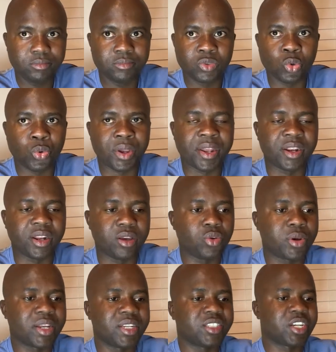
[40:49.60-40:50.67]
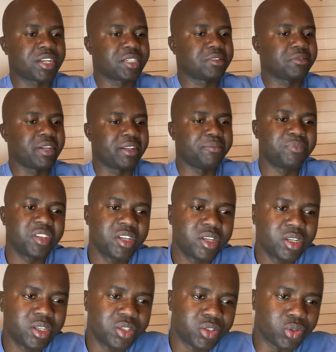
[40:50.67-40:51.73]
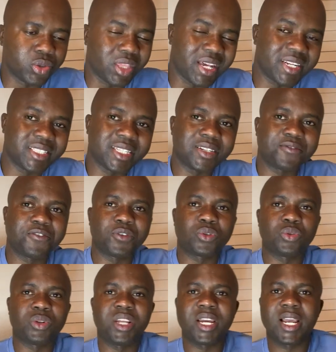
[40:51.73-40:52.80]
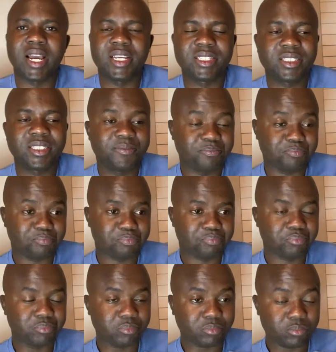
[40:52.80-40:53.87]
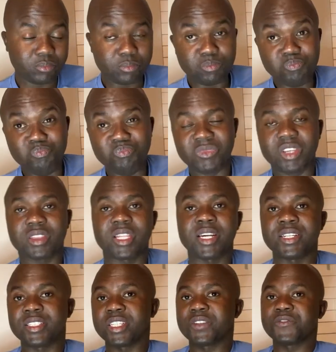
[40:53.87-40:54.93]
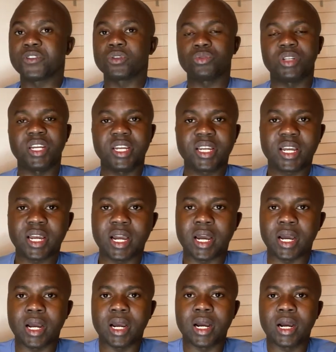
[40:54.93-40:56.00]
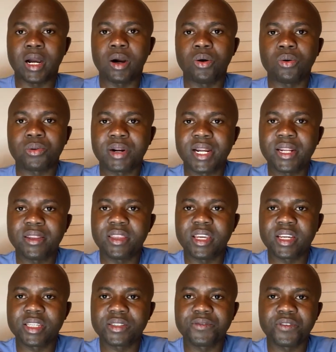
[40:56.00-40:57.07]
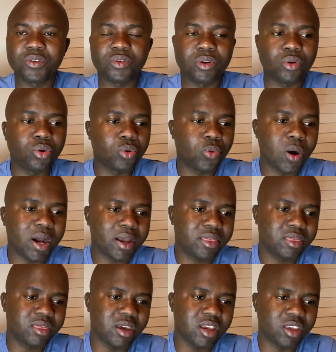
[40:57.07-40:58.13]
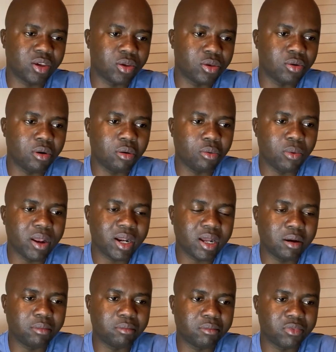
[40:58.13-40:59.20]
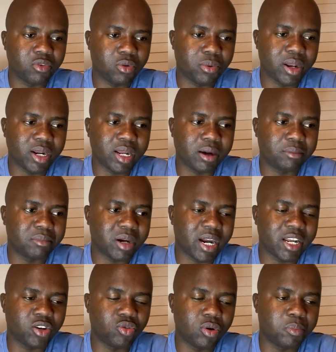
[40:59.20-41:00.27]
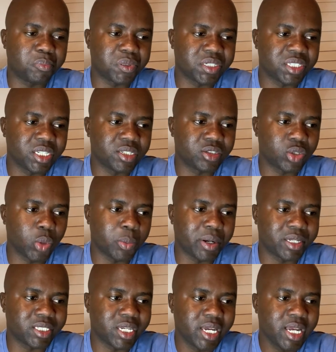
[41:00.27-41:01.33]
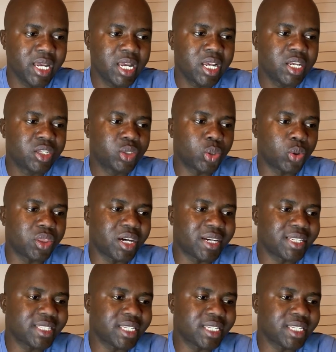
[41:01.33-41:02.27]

You can check it right. So that is it for today, guys. That is it for today. All right, thanks for your good work. Thank you. You're welcome. You're welcome. I do appreciate so much. So that is